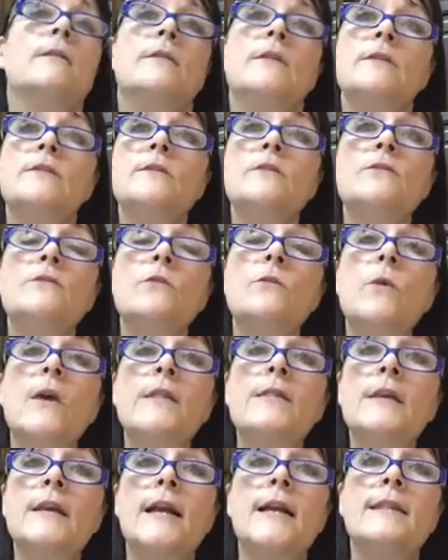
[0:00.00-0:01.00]
This is the
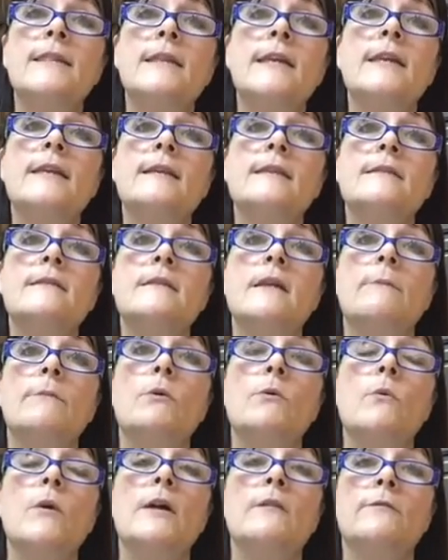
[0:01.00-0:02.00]
one that I think is
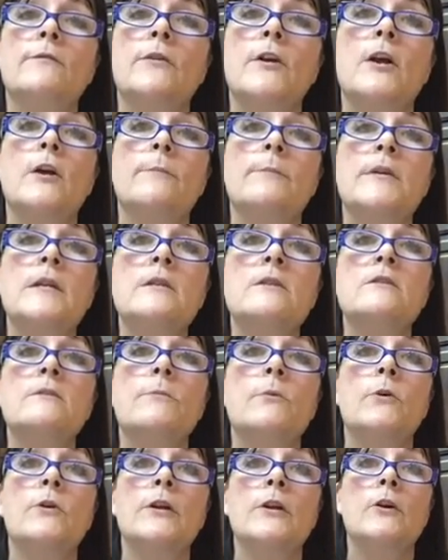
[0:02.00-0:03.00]
number 1 for helping to
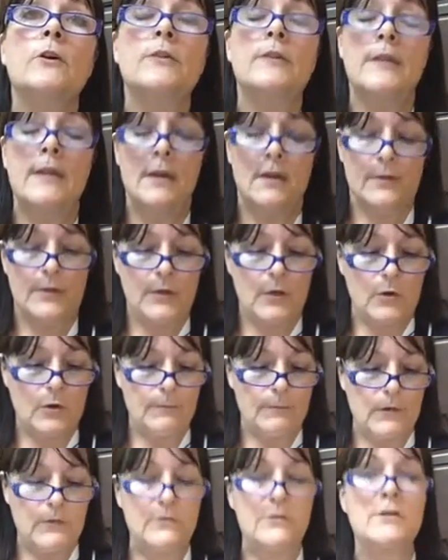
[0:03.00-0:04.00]
support healthy
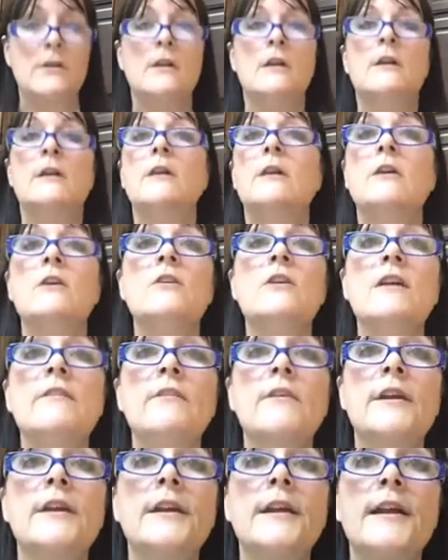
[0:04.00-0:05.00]
hormones. You're
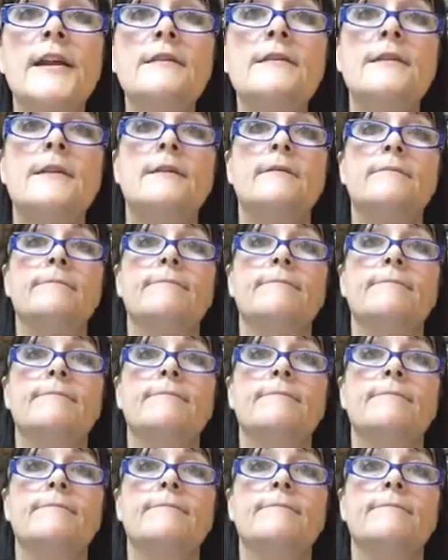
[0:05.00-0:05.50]
never going to guess it.